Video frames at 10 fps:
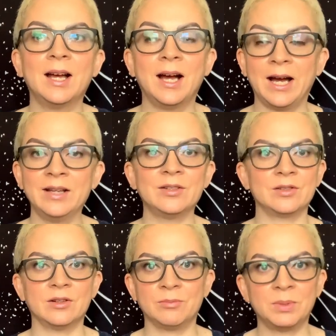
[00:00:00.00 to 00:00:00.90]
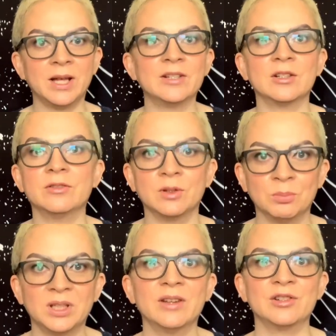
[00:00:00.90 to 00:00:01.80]
I deserve pleasure for
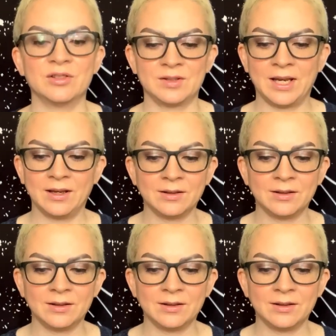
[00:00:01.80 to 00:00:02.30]
pleasure's sake.